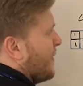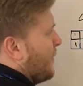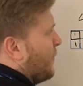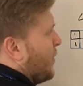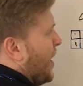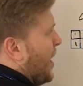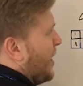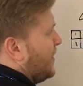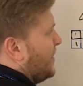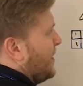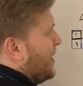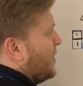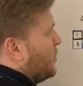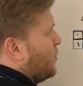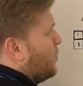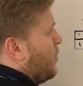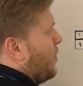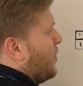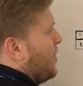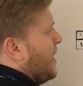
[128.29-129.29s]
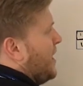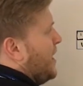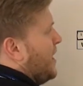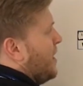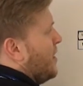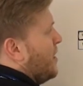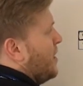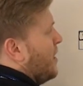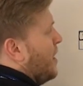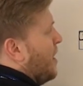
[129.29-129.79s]
If we had this one
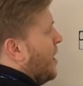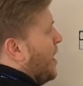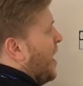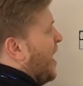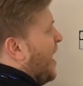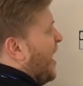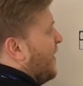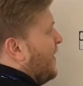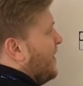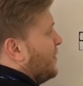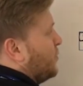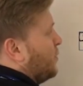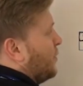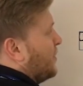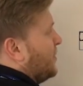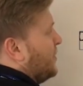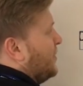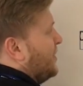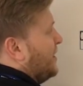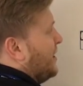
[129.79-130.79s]
here, and this was